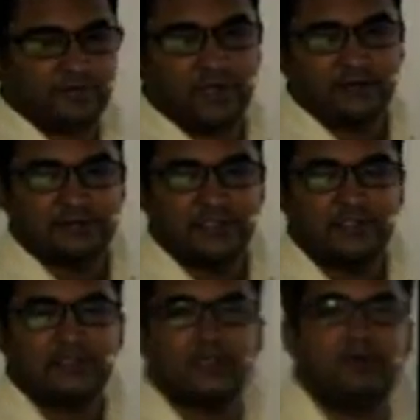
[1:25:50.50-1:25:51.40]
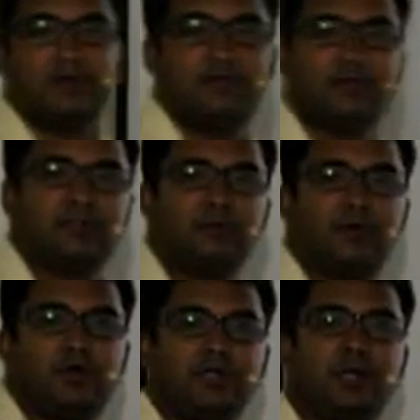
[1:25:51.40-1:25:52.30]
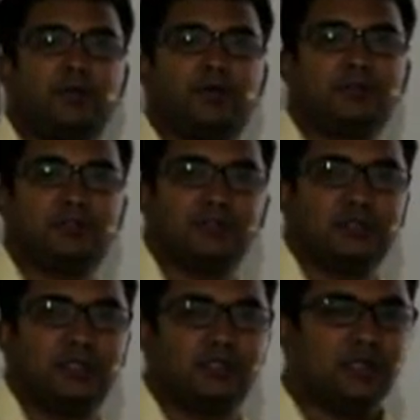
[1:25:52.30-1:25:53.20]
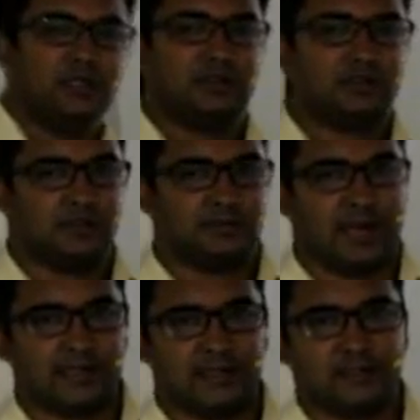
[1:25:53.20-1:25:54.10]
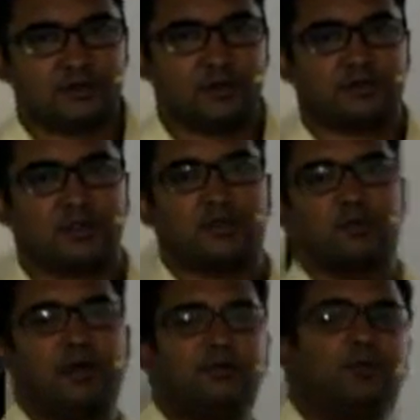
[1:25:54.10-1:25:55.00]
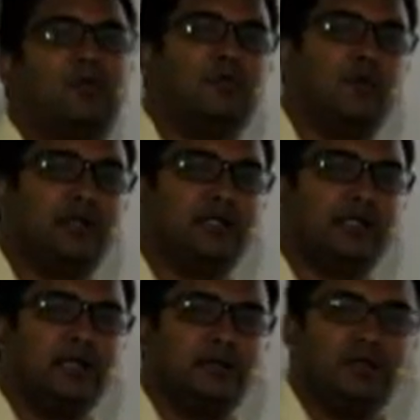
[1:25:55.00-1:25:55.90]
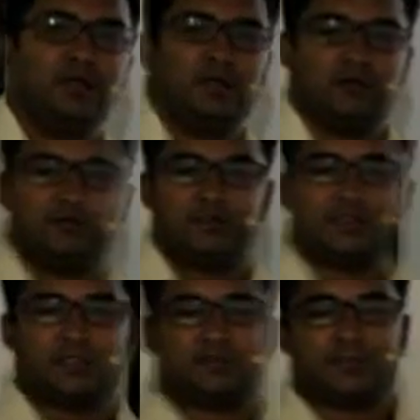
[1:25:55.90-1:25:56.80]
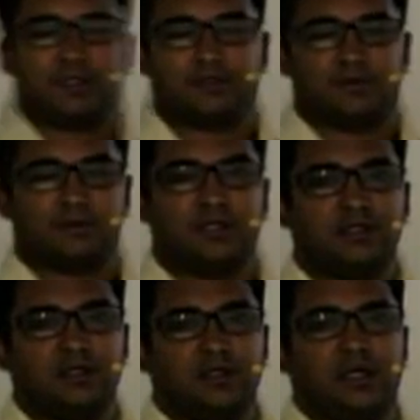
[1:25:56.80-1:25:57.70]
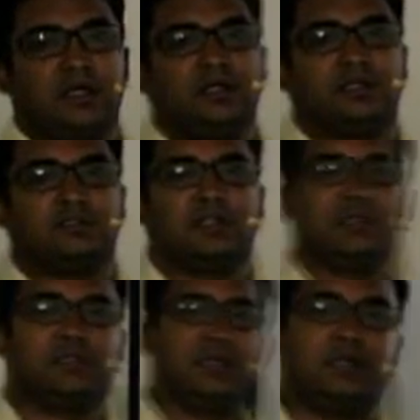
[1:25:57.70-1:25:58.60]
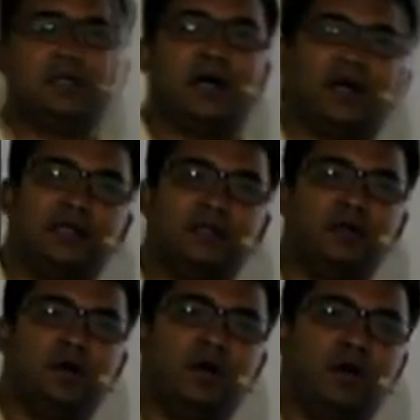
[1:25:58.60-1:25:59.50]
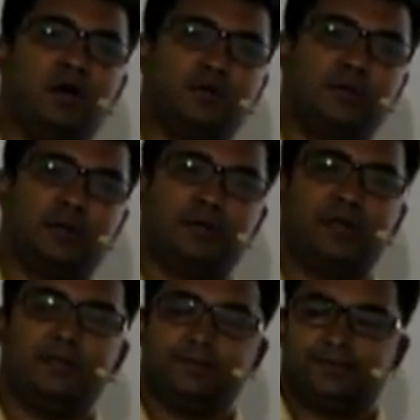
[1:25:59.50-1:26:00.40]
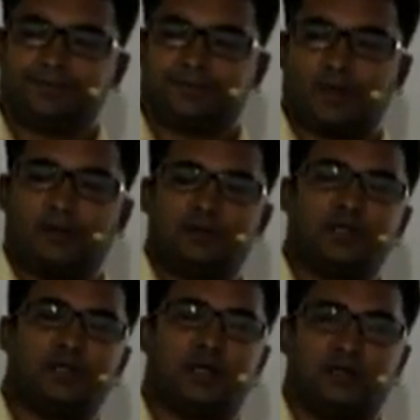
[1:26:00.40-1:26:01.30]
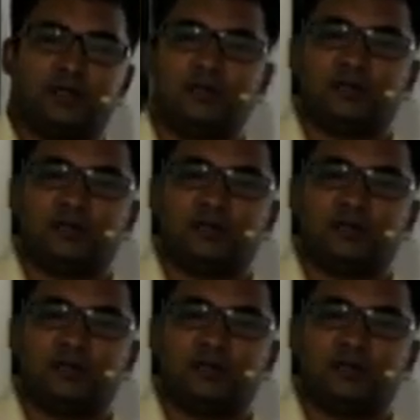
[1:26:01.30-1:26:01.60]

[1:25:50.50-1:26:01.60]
So we have seen that whenever the monetary policy is there, the banking stocks are quite volatile with respect to the interest rate cut hike or maybe the cut.